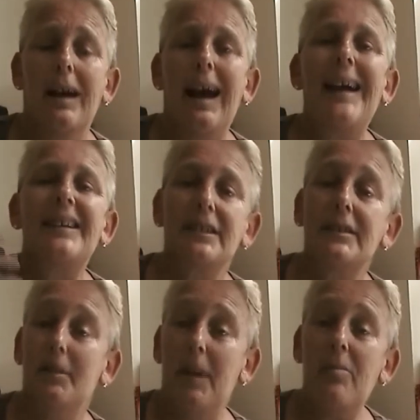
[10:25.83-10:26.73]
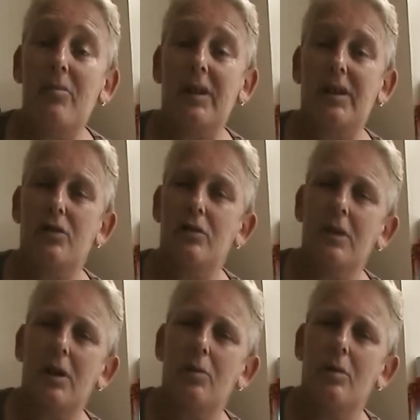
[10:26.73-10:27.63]
access the memory, because you
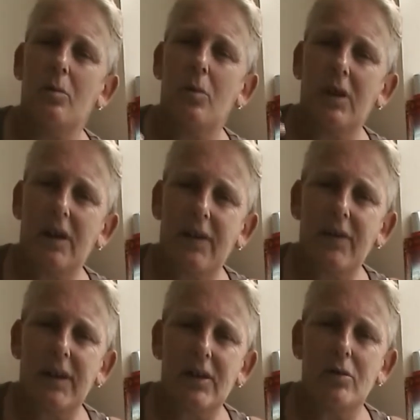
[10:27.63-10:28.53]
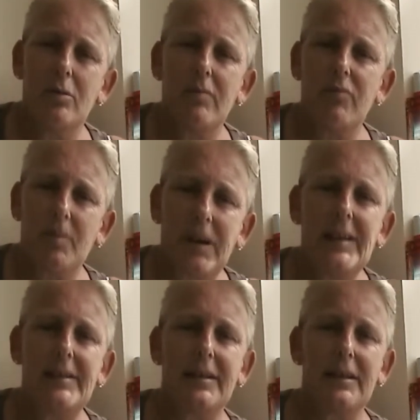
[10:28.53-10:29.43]
know that whatever they're doing
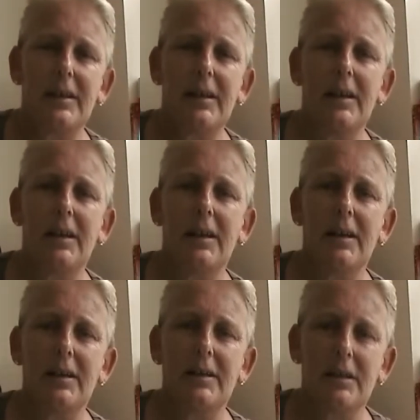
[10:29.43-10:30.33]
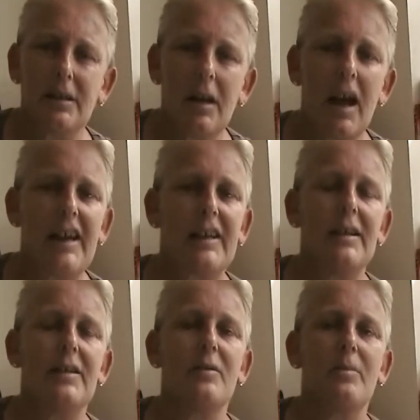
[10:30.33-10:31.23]
repeatedly is
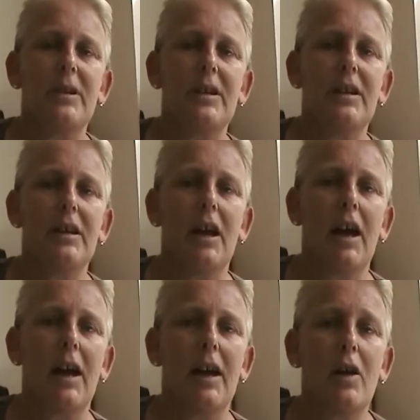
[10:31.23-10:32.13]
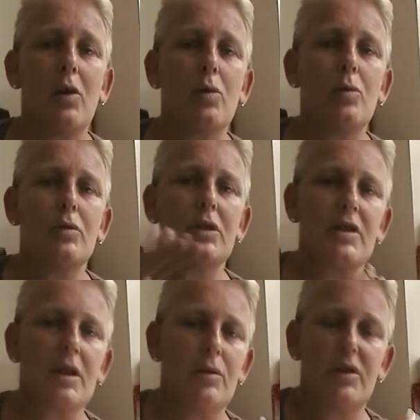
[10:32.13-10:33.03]
likely to be an old
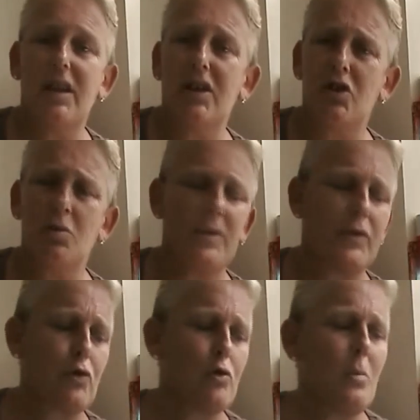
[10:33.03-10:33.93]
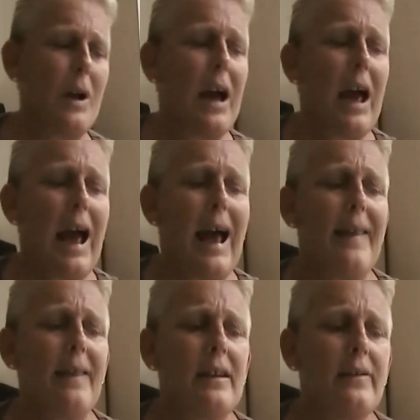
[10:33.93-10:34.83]
association with a trauma,
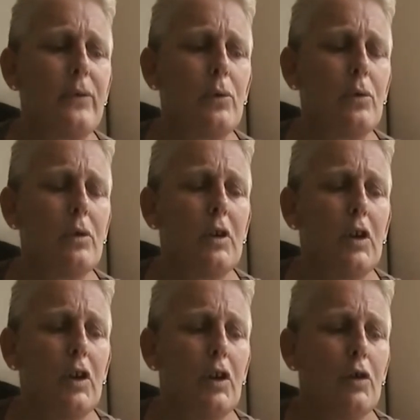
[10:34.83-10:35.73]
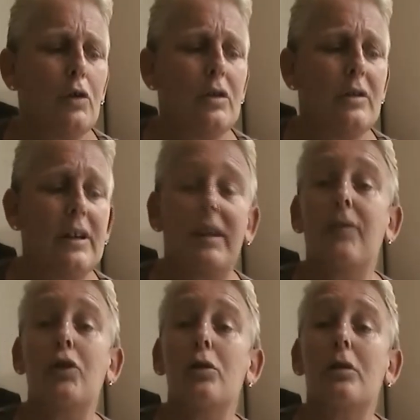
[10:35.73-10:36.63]
and therefore they're
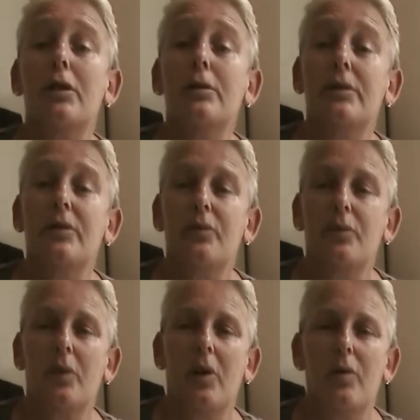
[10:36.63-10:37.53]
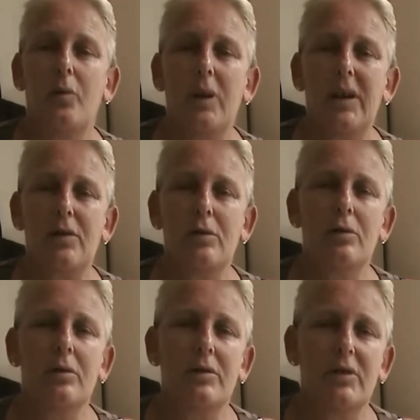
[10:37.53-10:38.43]
giving you clues of where to
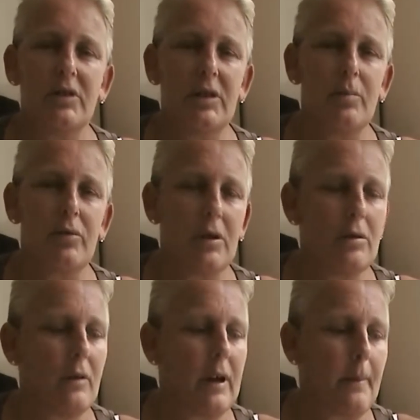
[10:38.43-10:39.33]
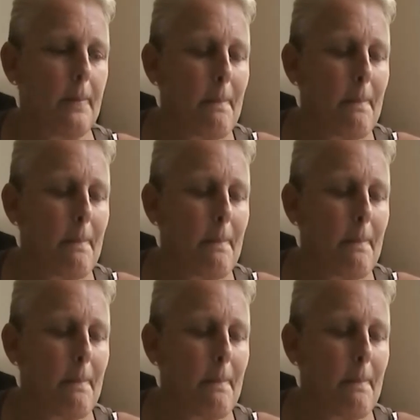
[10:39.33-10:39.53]
look to deprogram.